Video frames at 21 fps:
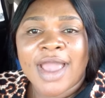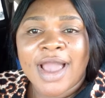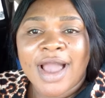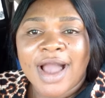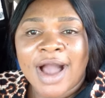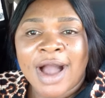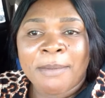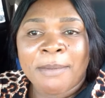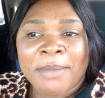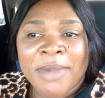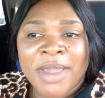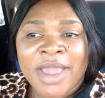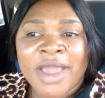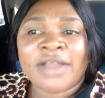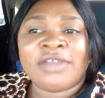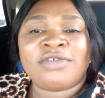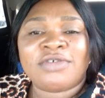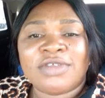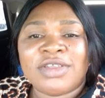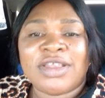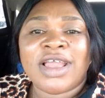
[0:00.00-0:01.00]
I'm here
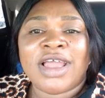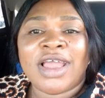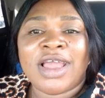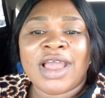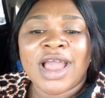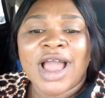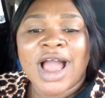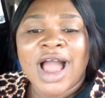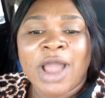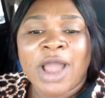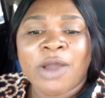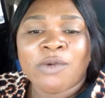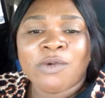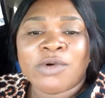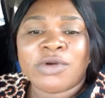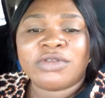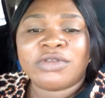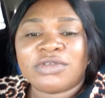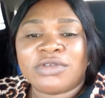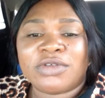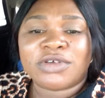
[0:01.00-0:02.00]
today. I
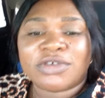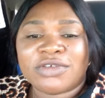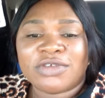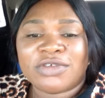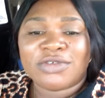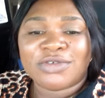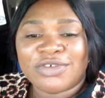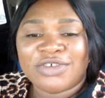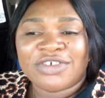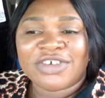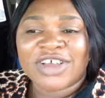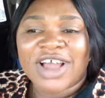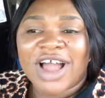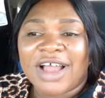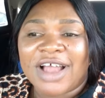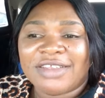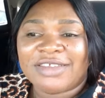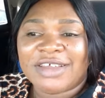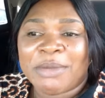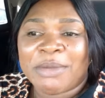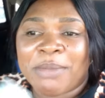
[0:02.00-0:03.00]
want us to
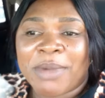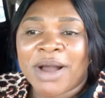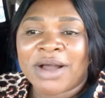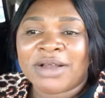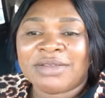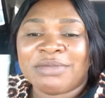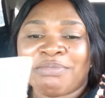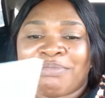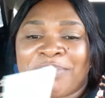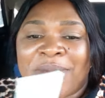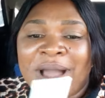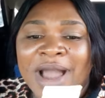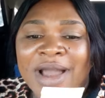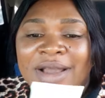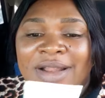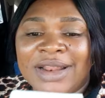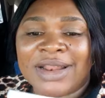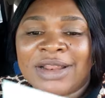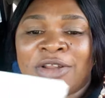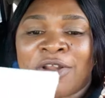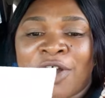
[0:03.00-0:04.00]
chat about
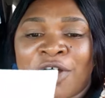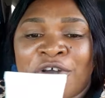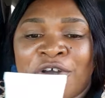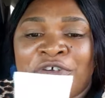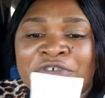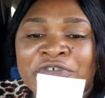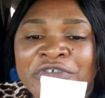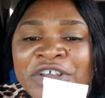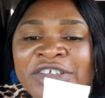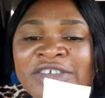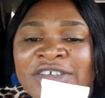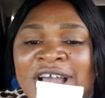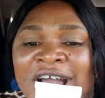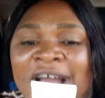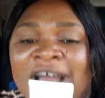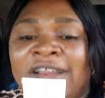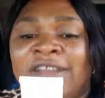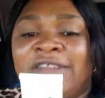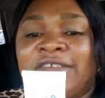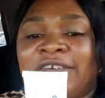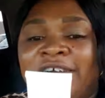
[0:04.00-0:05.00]
Longrich hand